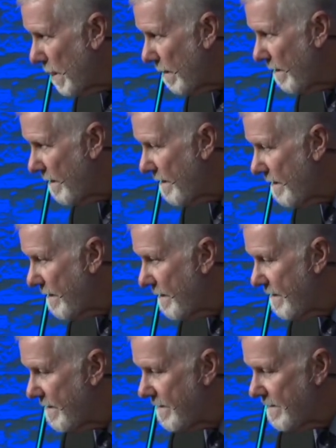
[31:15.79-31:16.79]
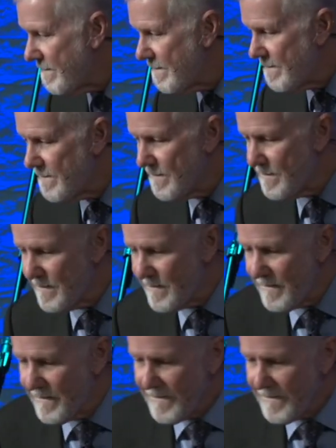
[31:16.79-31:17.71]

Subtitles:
(silence)